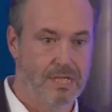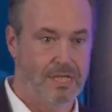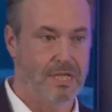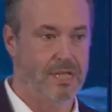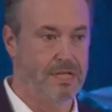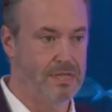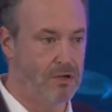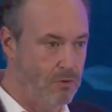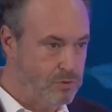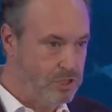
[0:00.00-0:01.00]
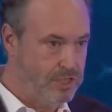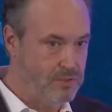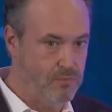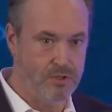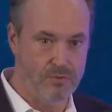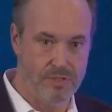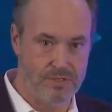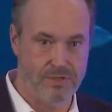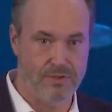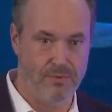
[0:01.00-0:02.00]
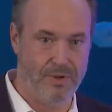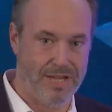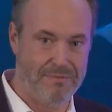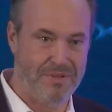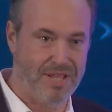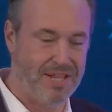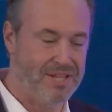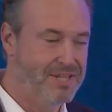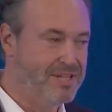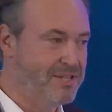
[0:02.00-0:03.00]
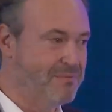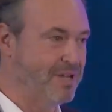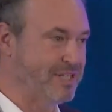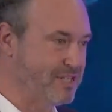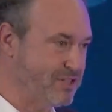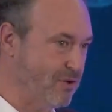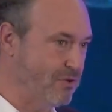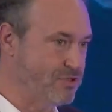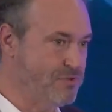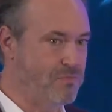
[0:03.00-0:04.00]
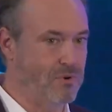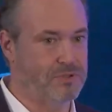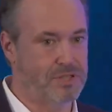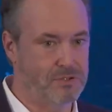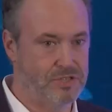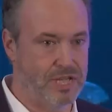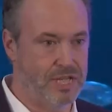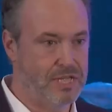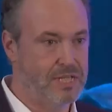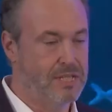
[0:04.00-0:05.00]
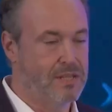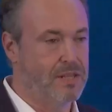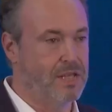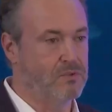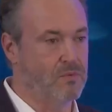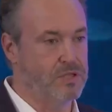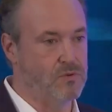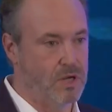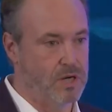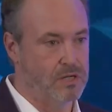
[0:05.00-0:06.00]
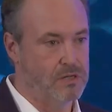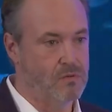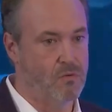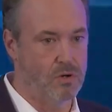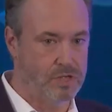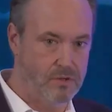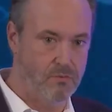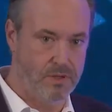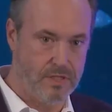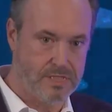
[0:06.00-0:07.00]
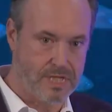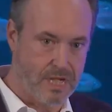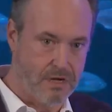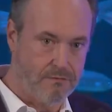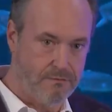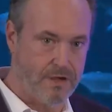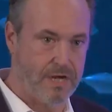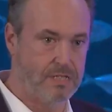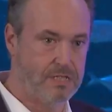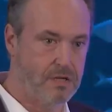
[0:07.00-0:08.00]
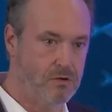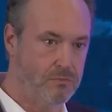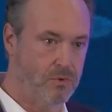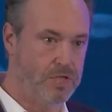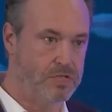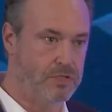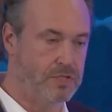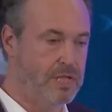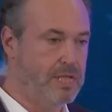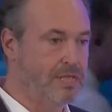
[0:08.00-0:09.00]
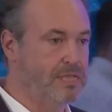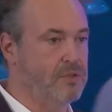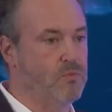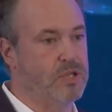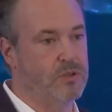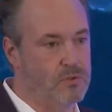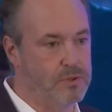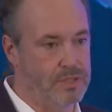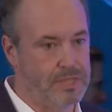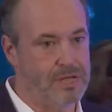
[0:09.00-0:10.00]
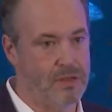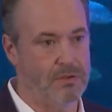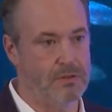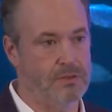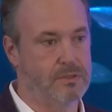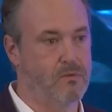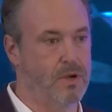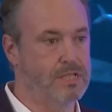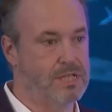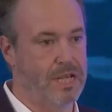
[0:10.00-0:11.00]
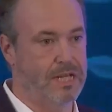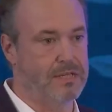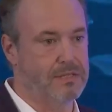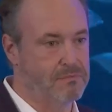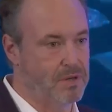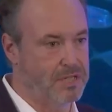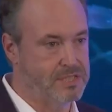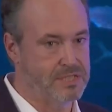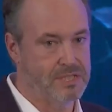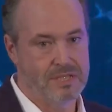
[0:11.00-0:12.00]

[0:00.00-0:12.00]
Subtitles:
and obviously we do it through API, but it's also important to say that when you are working with this kind of financial corporation, that we do it in other ways, like bots.